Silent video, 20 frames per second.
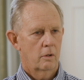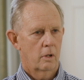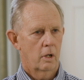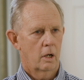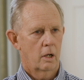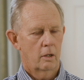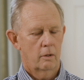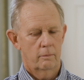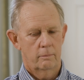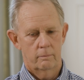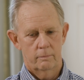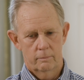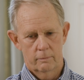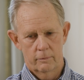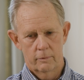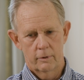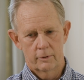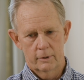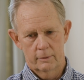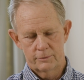uh,
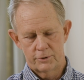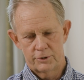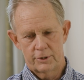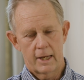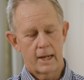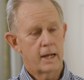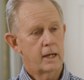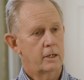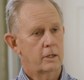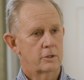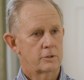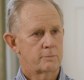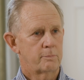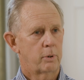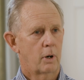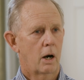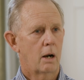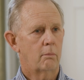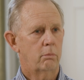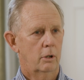the state is
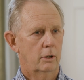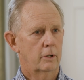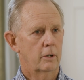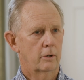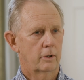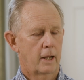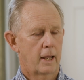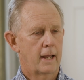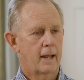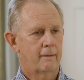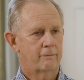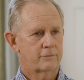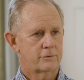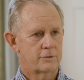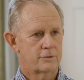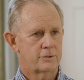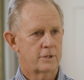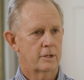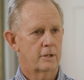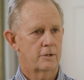probably going to have
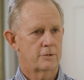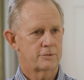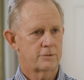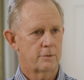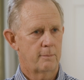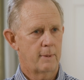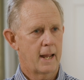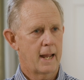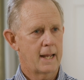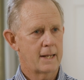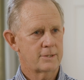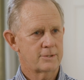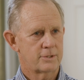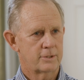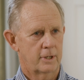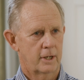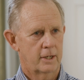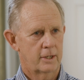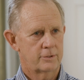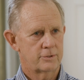to sell some
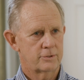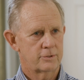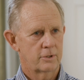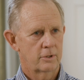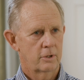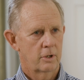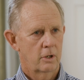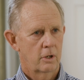assets